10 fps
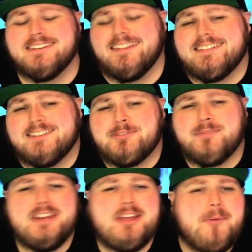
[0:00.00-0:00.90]
You like this
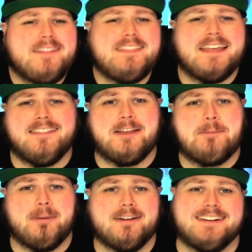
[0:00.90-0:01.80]
video, hit that like
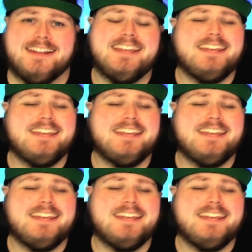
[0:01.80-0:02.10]
button.